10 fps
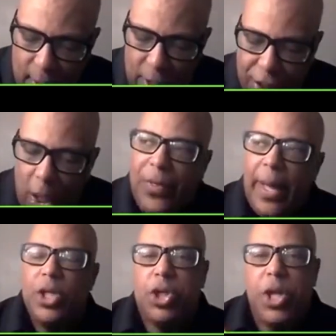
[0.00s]
So
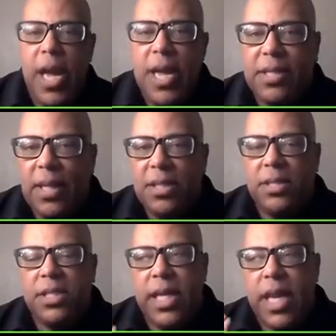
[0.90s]
then
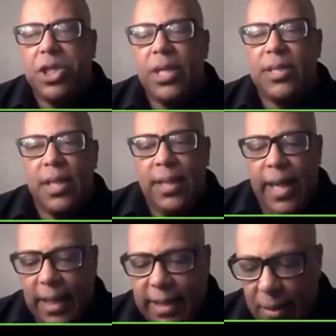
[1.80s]
Jesus teaches
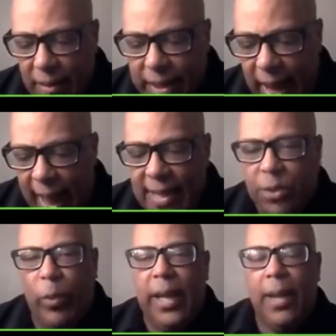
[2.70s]
Nicodemus
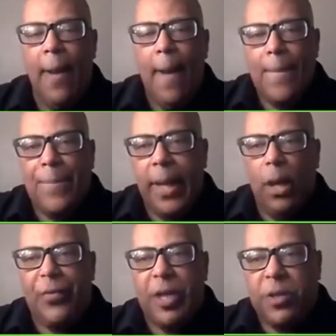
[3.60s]
as we
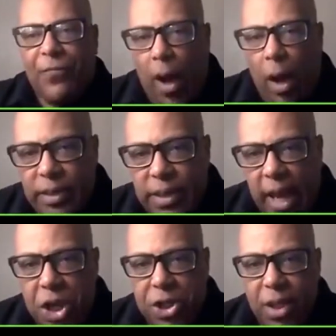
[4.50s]
build this
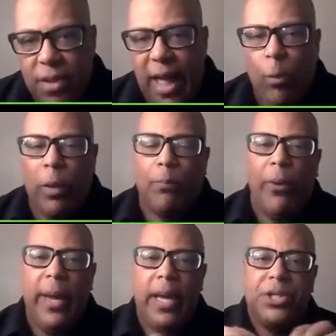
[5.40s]
foundation that
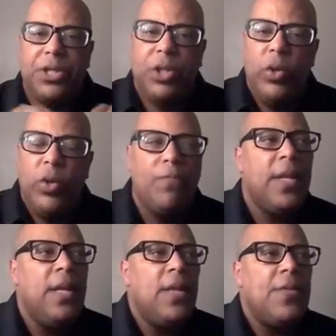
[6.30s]
would bring us
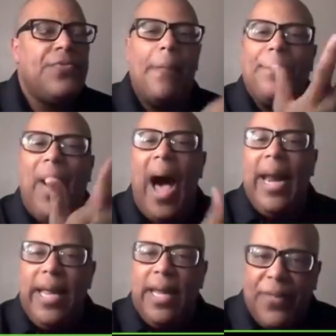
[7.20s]
to the
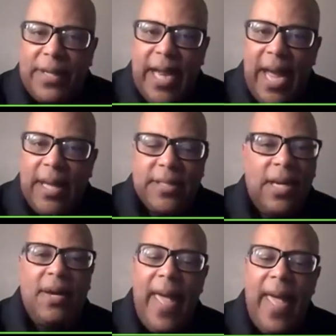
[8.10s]
body of the
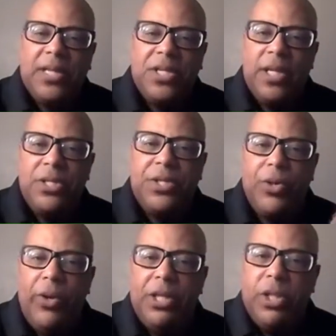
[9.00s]
text of
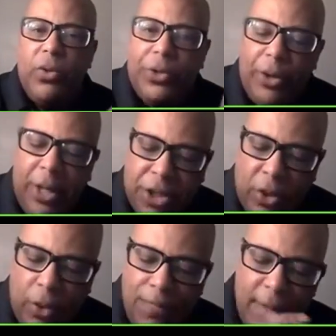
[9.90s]
Exodus
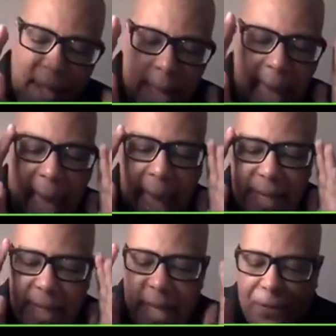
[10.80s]
32:32
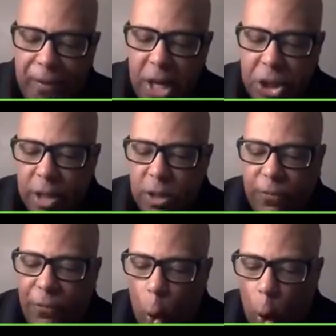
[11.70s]
and
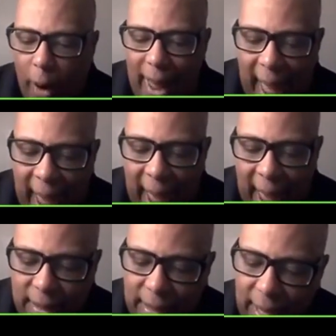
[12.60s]
Ephesians
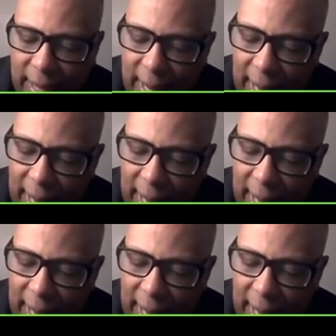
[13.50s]
4:11.